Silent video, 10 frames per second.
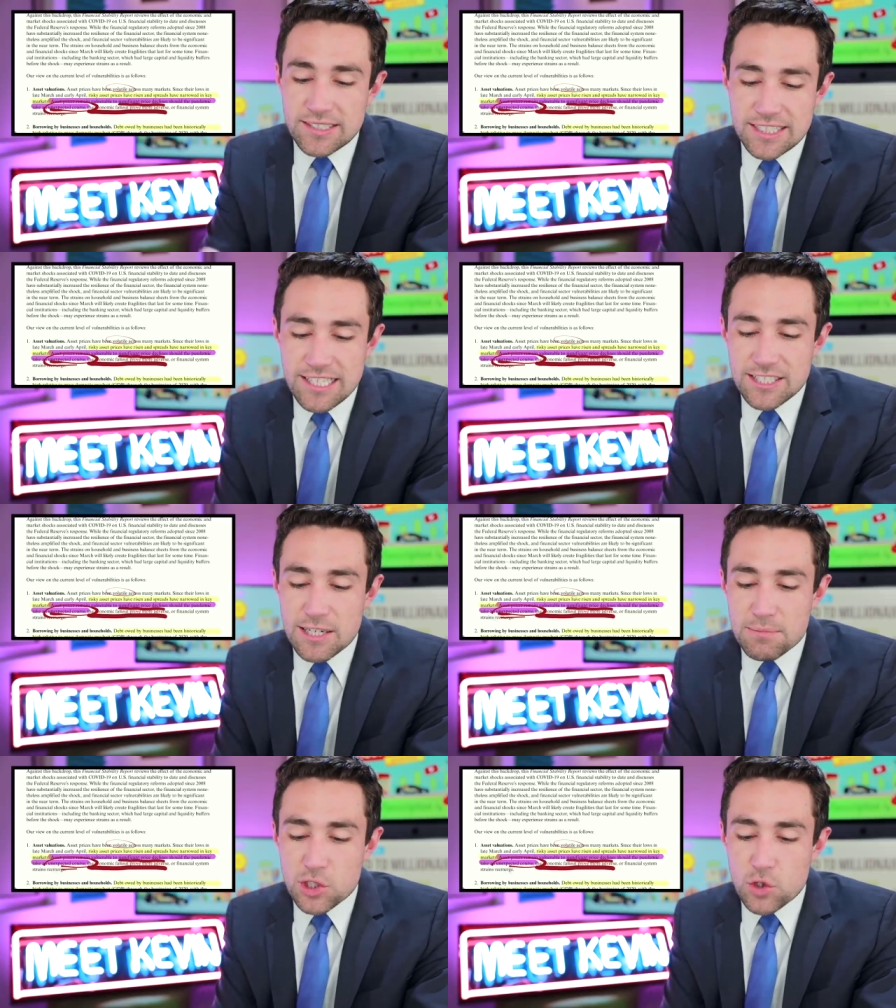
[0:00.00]

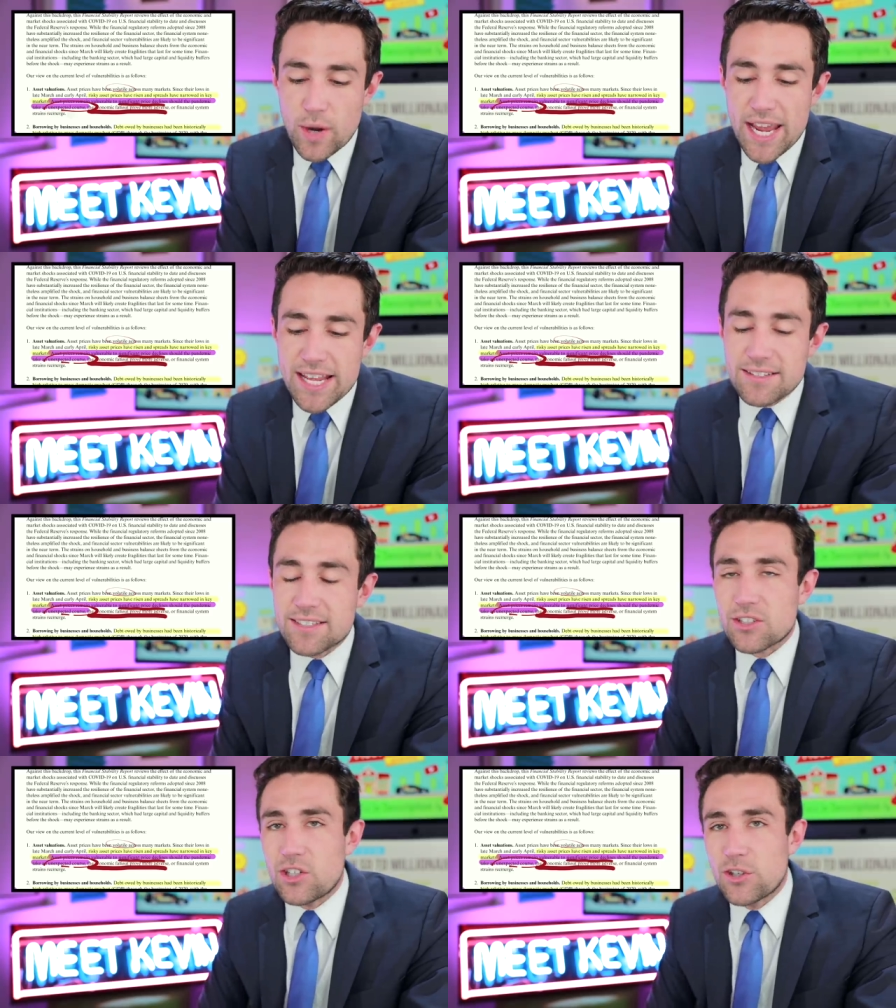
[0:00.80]
system
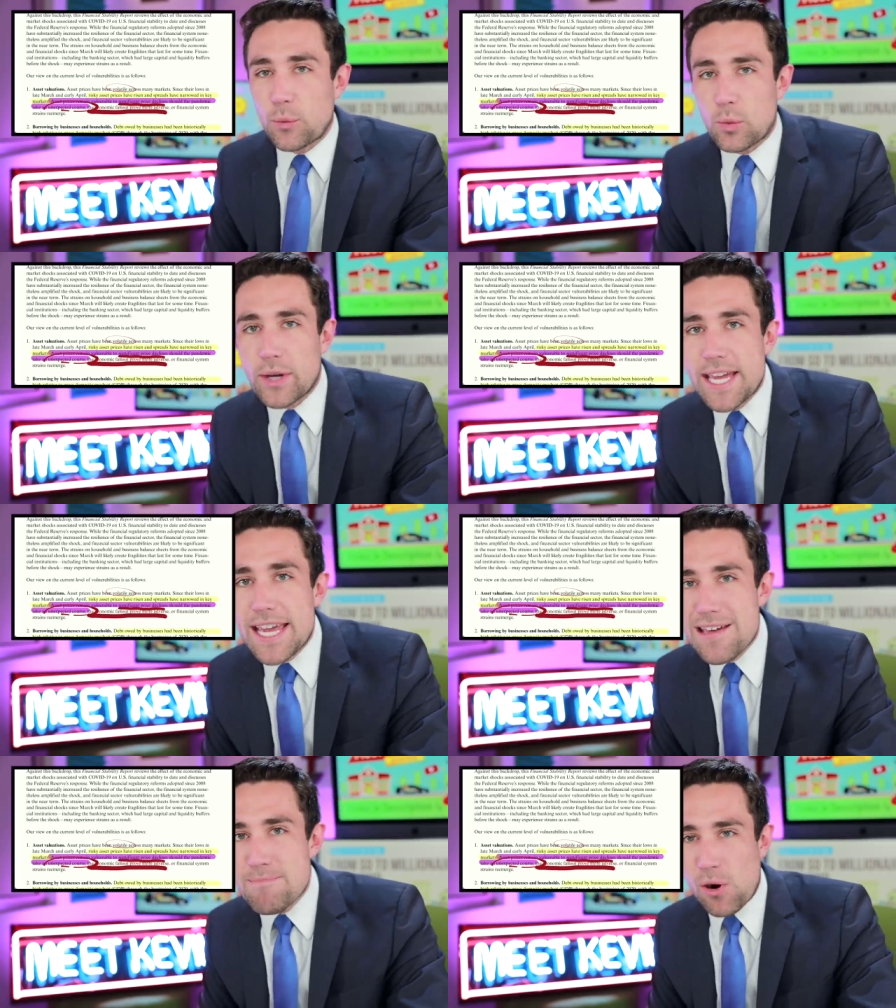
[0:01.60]
strains could
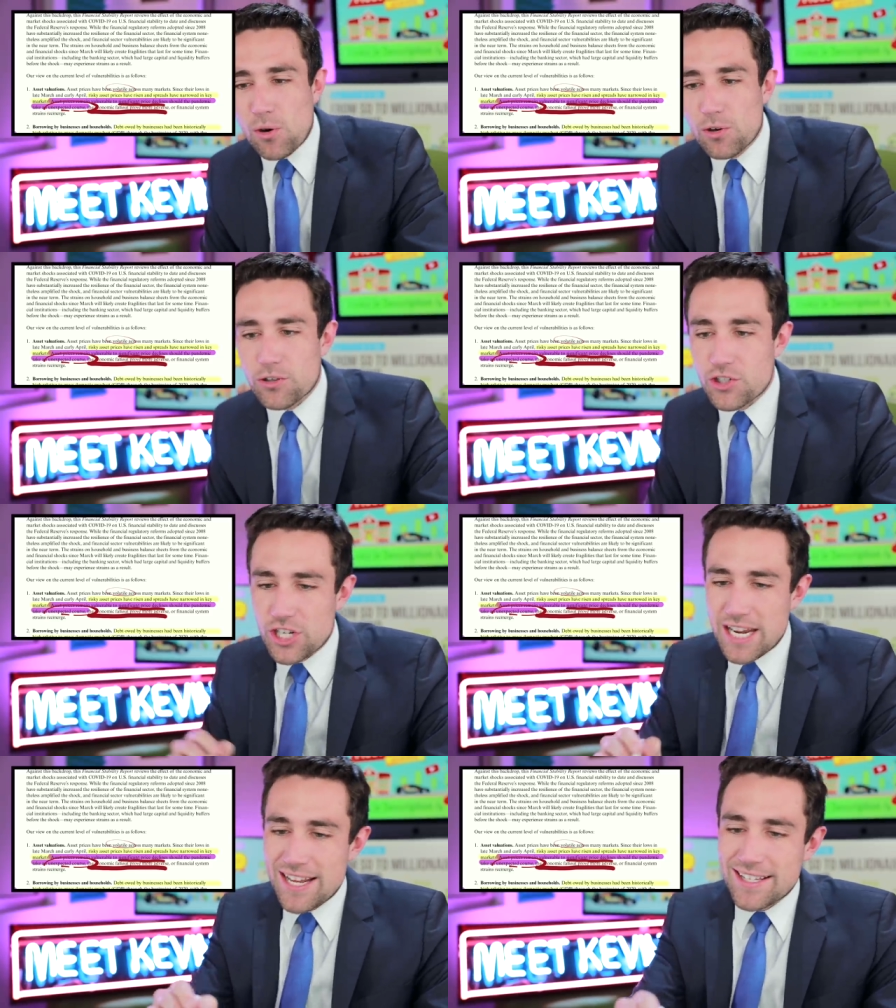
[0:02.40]

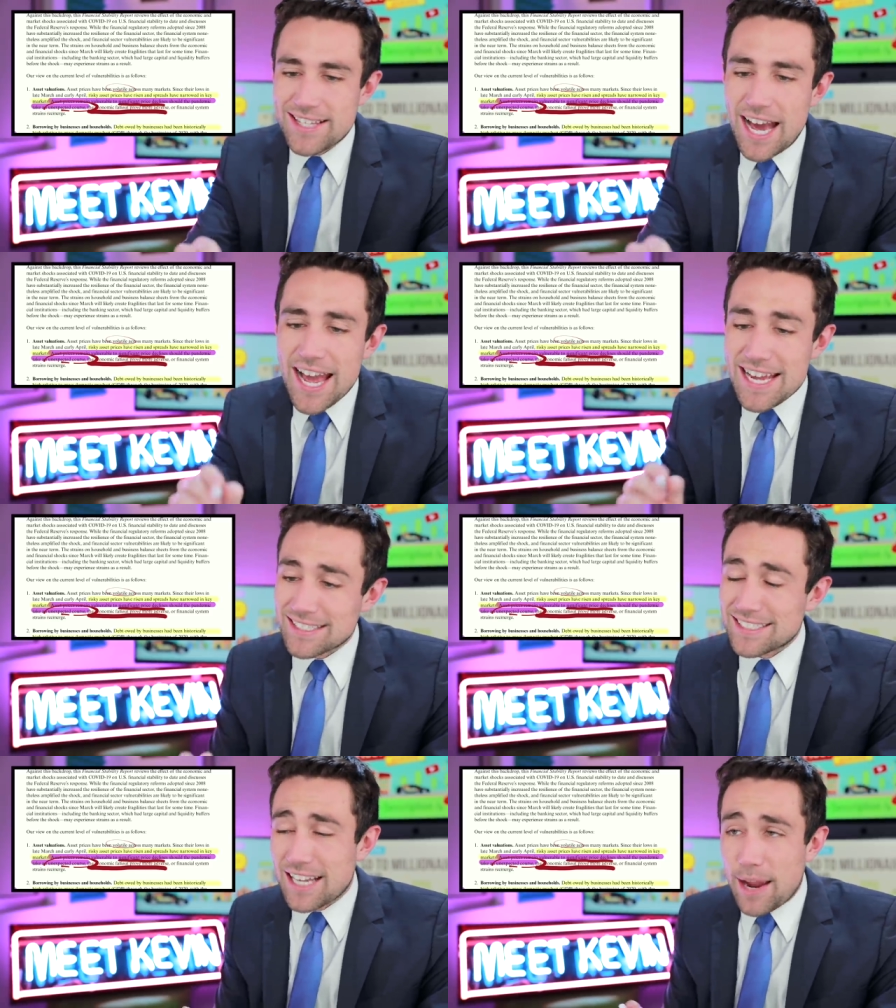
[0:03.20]
reemerge.
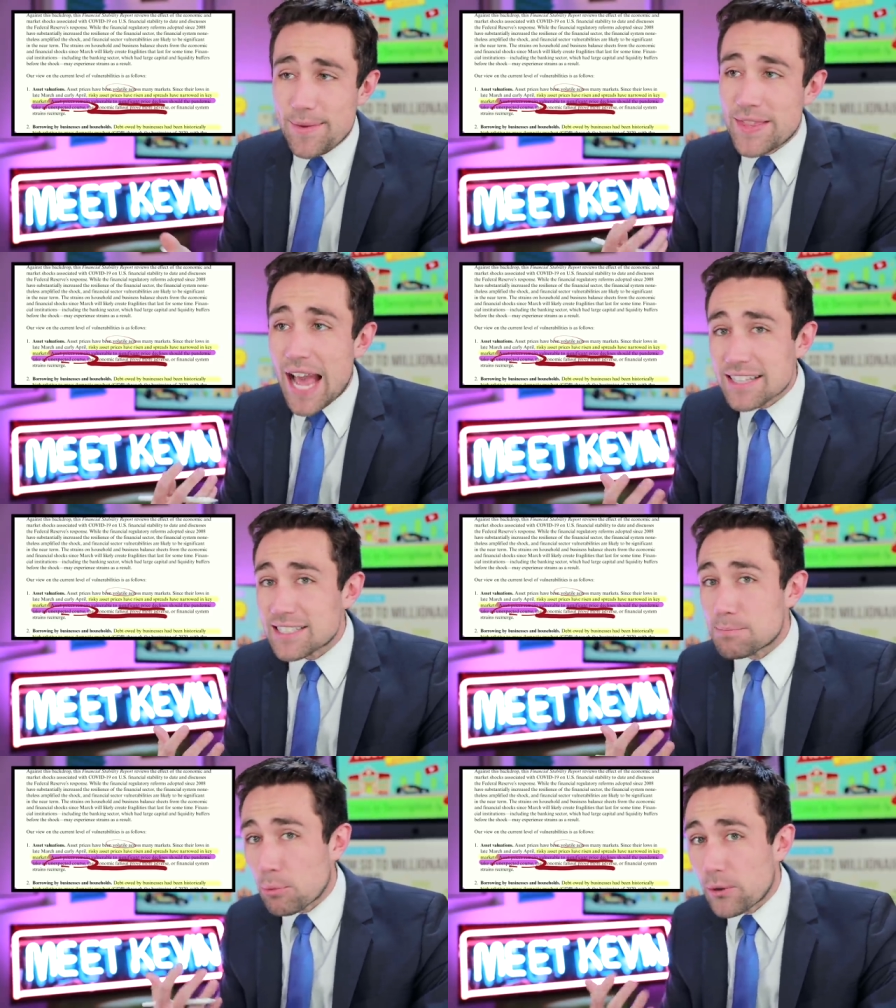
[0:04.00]
Yikes. I mean,
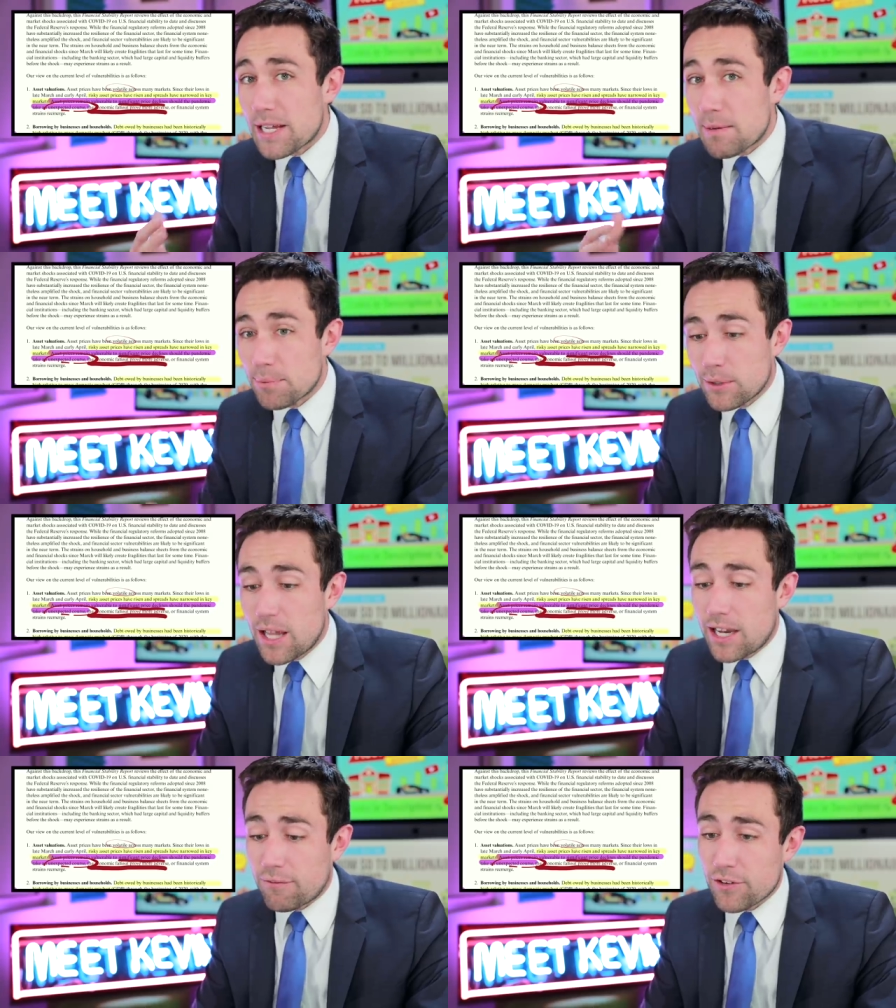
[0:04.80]
that's pretty
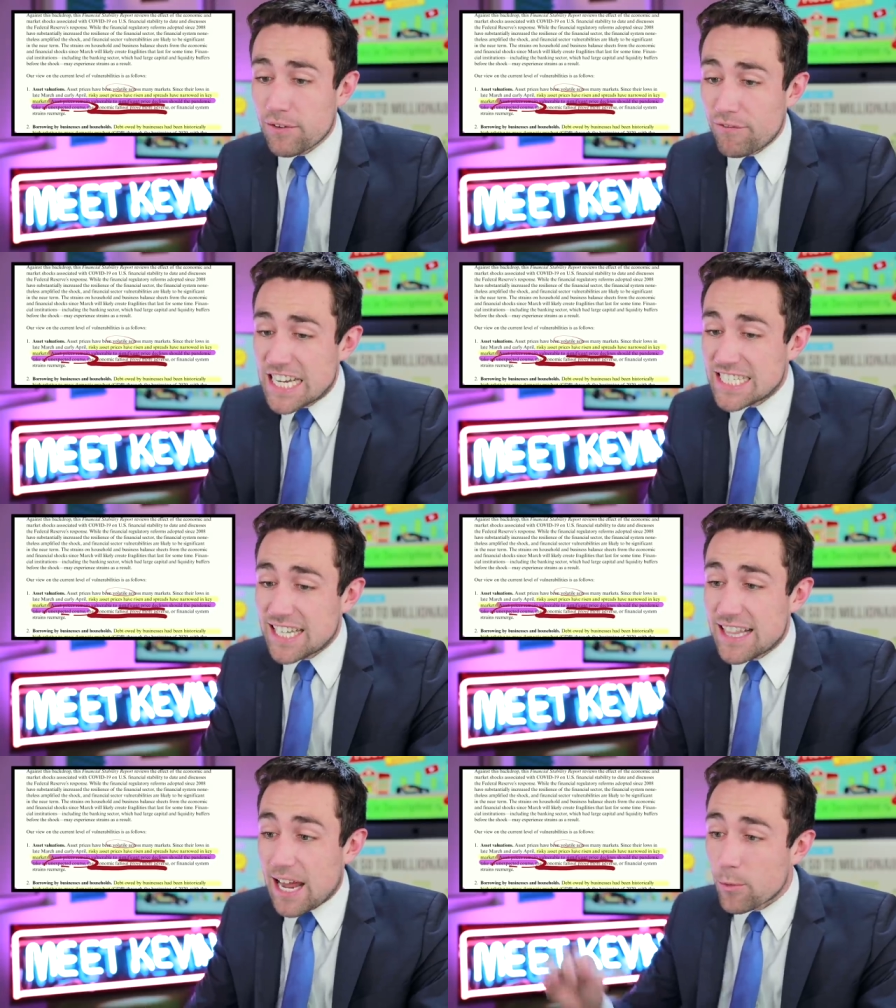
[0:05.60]
blunt for the Fed to
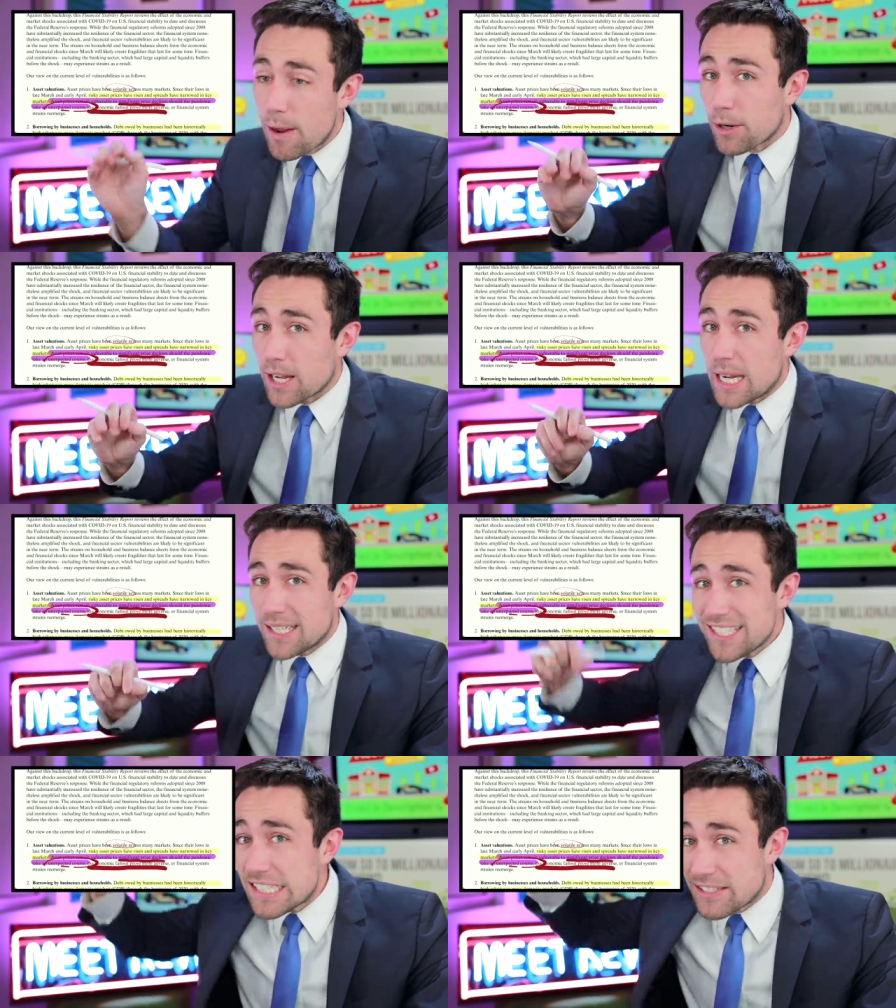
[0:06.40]
say that. And remember,
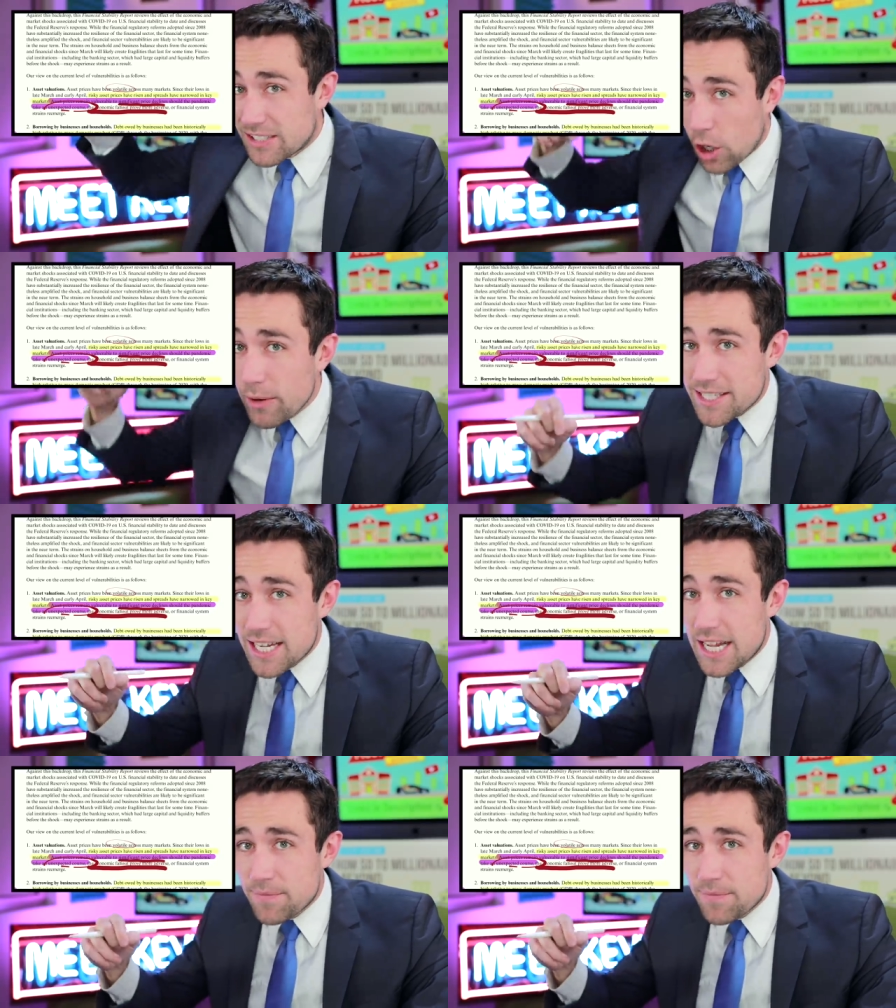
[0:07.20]
this is current.